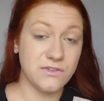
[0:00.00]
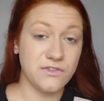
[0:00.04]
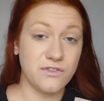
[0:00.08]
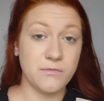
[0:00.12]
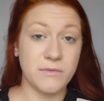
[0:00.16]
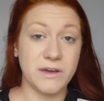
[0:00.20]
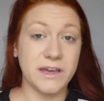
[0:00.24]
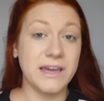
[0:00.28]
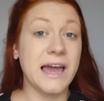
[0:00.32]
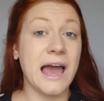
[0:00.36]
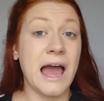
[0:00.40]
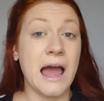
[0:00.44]
for
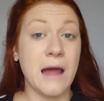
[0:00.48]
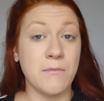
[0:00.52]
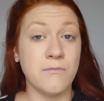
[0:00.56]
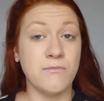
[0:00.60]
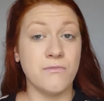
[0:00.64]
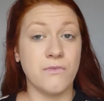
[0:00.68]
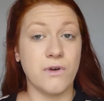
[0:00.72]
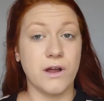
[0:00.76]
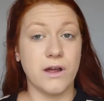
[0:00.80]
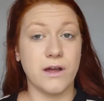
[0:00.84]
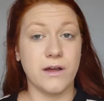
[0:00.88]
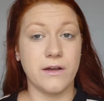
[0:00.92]
my
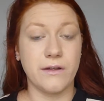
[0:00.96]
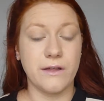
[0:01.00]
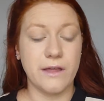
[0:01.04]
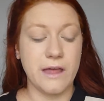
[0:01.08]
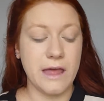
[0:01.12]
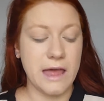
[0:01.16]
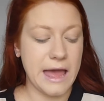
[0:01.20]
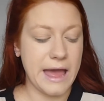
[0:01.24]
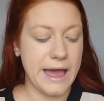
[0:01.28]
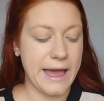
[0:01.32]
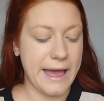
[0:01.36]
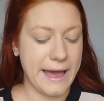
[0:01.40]
camera,
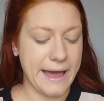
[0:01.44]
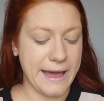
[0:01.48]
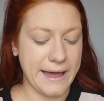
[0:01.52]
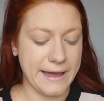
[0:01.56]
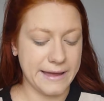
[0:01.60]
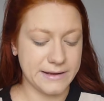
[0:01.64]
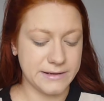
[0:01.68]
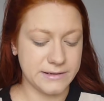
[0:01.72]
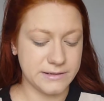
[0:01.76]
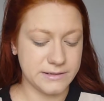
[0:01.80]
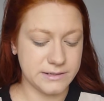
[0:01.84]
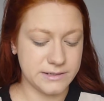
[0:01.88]

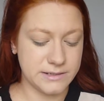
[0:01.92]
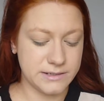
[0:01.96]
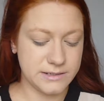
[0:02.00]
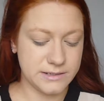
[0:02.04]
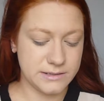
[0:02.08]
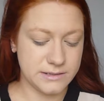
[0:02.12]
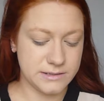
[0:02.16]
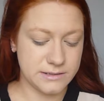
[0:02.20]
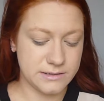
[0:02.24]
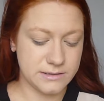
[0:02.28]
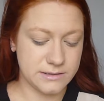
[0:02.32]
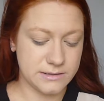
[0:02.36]
and
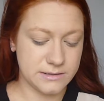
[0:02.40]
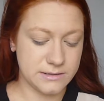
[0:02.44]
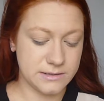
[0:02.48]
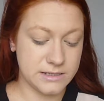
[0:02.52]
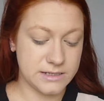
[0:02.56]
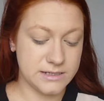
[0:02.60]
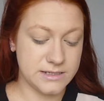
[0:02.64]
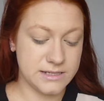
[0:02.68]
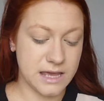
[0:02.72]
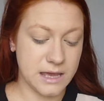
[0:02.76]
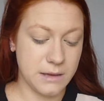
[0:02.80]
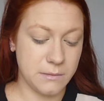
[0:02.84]

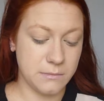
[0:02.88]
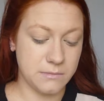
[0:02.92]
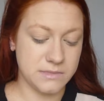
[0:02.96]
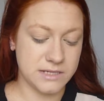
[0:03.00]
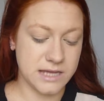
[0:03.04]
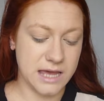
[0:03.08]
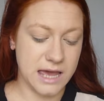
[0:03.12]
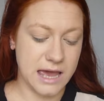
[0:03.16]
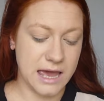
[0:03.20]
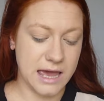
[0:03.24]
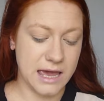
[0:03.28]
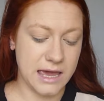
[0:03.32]
the same
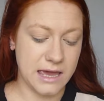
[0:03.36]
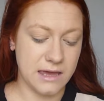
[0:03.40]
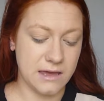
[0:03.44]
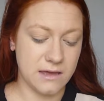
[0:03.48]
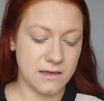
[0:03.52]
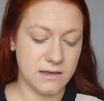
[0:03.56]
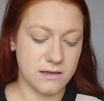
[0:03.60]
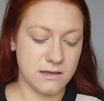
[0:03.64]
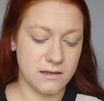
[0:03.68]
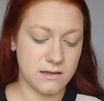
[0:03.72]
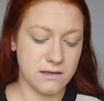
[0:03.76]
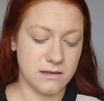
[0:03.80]
day
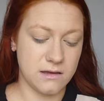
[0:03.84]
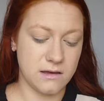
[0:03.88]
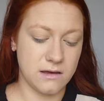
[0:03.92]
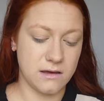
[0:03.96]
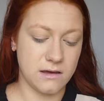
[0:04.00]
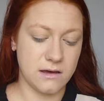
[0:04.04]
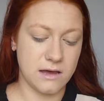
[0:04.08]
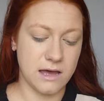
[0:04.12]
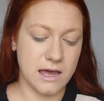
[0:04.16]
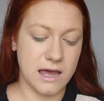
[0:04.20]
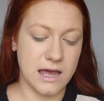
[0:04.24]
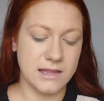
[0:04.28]

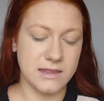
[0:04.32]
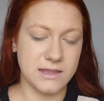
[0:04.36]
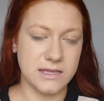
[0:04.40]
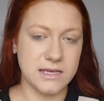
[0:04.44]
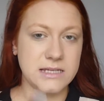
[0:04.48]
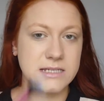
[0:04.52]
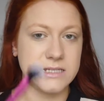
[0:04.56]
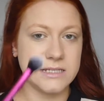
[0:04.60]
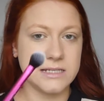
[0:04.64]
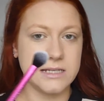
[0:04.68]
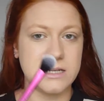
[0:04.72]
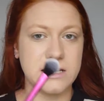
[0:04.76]
I had
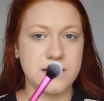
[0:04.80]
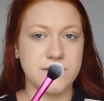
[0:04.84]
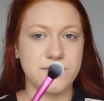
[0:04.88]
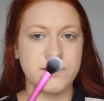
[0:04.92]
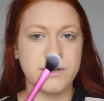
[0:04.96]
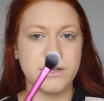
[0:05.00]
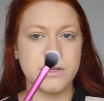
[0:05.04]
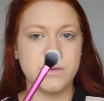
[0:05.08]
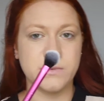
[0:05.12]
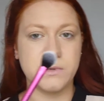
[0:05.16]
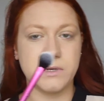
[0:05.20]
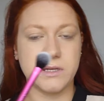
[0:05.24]
this
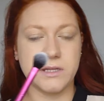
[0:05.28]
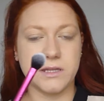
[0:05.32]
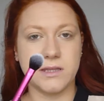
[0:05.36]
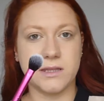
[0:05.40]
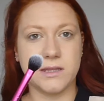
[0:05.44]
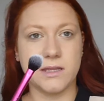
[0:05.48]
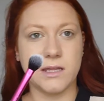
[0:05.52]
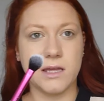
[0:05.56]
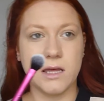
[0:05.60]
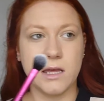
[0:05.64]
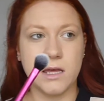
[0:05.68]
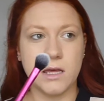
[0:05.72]
delivered
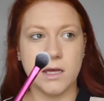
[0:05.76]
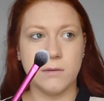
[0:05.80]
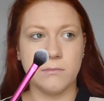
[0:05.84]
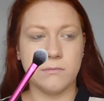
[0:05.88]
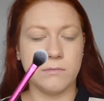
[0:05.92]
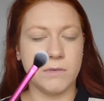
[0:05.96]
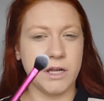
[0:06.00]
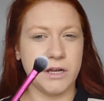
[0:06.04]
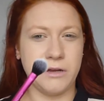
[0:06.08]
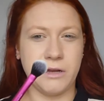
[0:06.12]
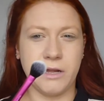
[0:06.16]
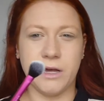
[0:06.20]
with
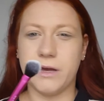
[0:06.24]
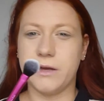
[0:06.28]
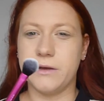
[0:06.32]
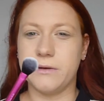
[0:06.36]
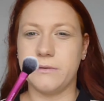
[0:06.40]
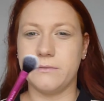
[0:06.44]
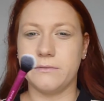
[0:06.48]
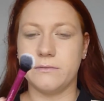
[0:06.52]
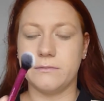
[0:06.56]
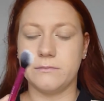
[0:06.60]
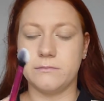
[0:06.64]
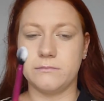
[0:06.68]
no
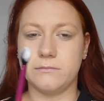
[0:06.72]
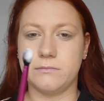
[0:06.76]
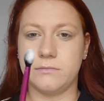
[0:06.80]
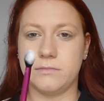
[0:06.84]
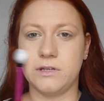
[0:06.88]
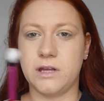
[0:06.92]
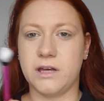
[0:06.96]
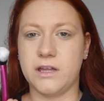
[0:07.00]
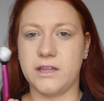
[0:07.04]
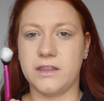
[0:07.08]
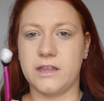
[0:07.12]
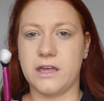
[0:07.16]
note,
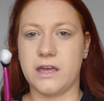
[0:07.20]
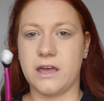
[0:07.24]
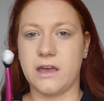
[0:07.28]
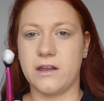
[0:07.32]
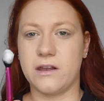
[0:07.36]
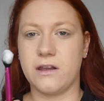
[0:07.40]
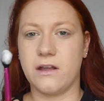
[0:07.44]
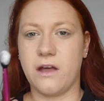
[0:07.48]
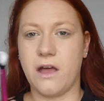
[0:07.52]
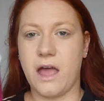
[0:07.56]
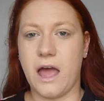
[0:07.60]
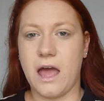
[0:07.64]
nothing,
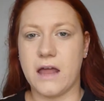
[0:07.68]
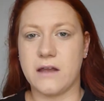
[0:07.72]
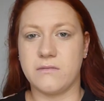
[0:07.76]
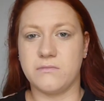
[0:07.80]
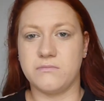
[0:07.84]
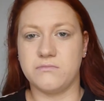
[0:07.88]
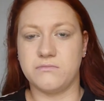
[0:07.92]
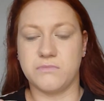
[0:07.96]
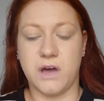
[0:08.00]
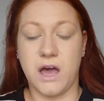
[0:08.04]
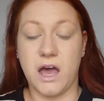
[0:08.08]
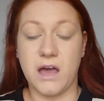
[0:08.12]
and I
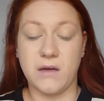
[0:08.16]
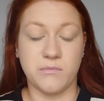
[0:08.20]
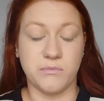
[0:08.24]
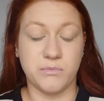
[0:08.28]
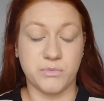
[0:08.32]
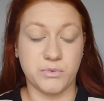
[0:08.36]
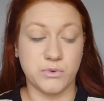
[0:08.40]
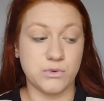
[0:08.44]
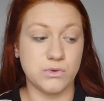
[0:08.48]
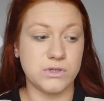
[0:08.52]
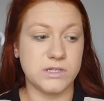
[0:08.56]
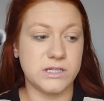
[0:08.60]

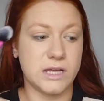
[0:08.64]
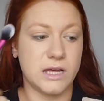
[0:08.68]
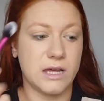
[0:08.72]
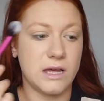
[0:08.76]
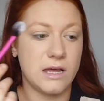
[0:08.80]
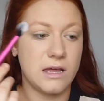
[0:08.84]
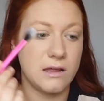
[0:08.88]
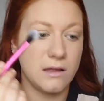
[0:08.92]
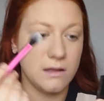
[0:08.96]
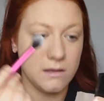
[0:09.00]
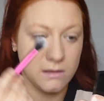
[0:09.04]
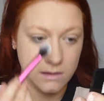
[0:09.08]
hadn't bought
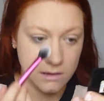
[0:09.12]
it.